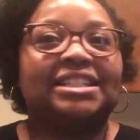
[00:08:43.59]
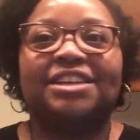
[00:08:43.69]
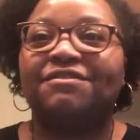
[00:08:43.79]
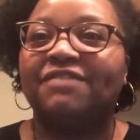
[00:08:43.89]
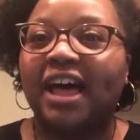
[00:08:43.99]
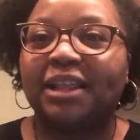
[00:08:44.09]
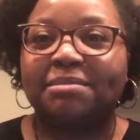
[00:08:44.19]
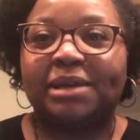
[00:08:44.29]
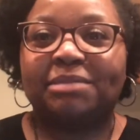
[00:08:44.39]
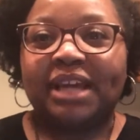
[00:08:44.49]

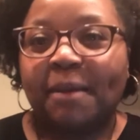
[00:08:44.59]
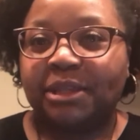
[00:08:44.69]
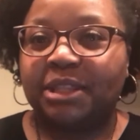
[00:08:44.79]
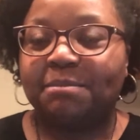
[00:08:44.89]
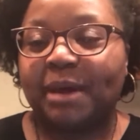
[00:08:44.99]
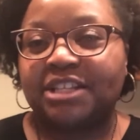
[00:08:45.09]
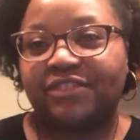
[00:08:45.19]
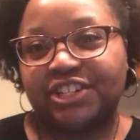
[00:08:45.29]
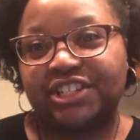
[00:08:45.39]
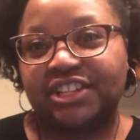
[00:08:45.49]
developing, becoming the best
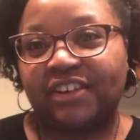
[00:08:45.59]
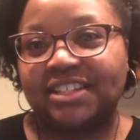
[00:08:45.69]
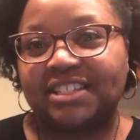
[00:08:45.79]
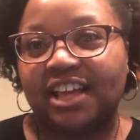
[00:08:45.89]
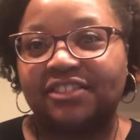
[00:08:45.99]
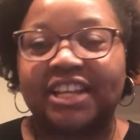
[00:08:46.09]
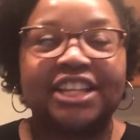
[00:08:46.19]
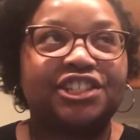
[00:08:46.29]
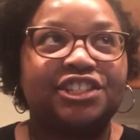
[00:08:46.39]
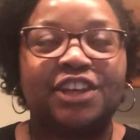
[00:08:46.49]
versions of ourselves.
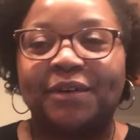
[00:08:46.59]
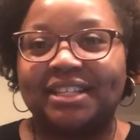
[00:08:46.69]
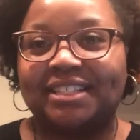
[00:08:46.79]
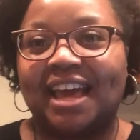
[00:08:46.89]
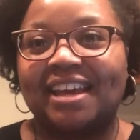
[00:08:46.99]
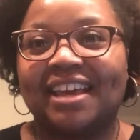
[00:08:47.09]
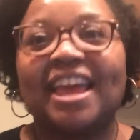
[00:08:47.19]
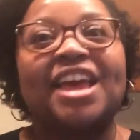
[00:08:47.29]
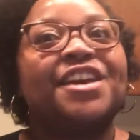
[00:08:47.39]
It's so exciting.